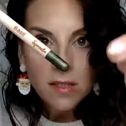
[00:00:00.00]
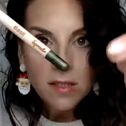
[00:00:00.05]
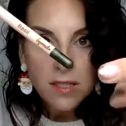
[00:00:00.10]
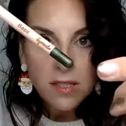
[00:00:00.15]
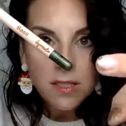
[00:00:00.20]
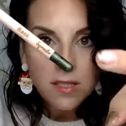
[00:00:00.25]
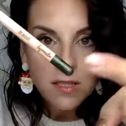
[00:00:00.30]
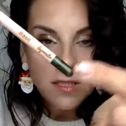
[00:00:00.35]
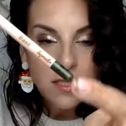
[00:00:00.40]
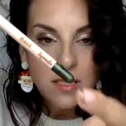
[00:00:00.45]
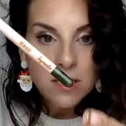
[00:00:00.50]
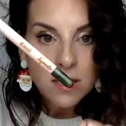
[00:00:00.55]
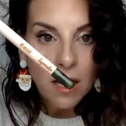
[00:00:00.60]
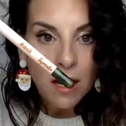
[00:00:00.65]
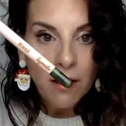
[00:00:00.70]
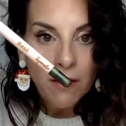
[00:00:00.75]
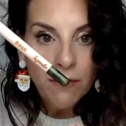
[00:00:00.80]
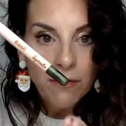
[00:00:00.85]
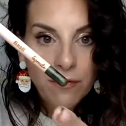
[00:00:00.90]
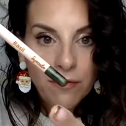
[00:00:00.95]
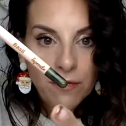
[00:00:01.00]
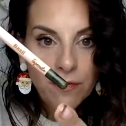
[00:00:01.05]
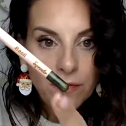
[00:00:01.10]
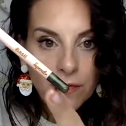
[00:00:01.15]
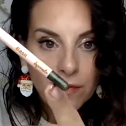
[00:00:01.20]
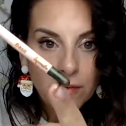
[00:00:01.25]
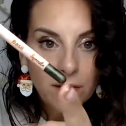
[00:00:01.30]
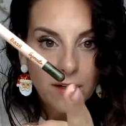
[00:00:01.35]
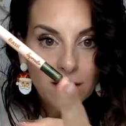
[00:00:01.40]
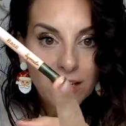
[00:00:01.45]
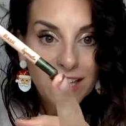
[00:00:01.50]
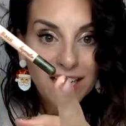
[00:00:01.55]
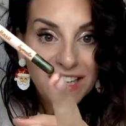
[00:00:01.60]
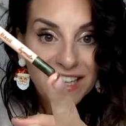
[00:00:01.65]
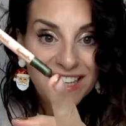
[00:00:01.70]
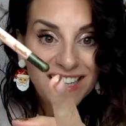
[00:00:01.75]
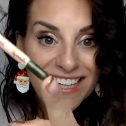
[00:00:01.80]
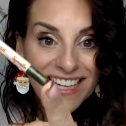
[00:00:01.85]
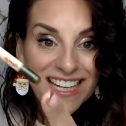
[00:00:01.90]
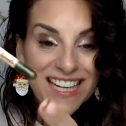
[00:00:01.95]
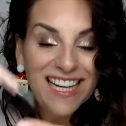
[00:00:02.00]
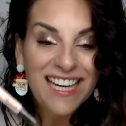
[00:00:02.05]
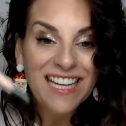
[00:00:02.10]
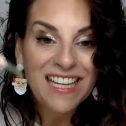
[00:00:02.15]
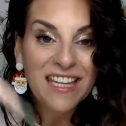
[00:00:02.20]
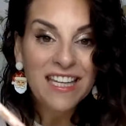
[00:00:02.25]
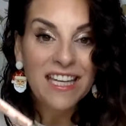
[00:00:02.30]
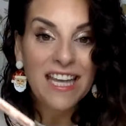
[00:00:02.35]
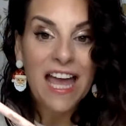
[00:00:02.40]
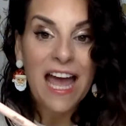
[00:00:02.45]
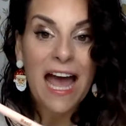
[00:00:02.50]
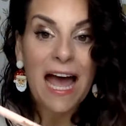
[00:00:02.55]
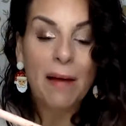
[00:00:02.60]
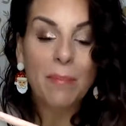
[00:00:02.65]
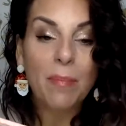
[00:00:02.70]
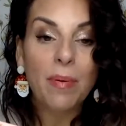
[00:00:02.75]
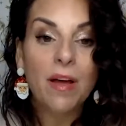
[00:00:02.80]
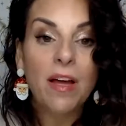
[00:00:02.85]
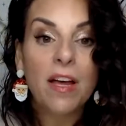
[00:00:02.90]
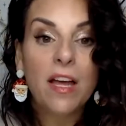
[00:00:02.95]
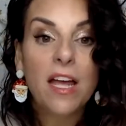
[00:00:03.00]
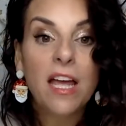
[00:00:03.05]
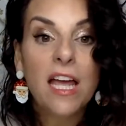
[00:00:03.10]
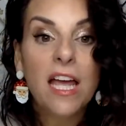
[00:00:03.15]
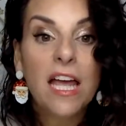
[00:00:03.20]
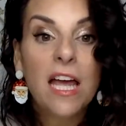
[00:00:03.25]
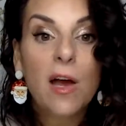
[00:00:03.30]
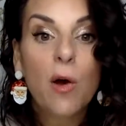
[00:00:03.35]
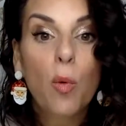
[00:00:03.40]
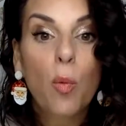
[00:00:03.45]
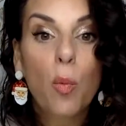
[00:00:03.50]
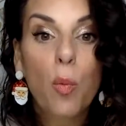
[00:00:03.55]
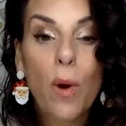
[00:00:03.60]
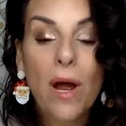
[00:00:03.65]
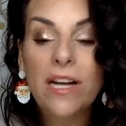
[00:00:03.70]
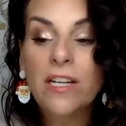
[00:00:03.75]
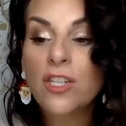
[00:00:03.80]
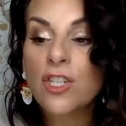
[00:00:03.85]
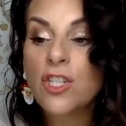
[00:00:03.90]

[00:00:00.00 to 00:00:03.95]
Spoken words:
stuff in the cap. When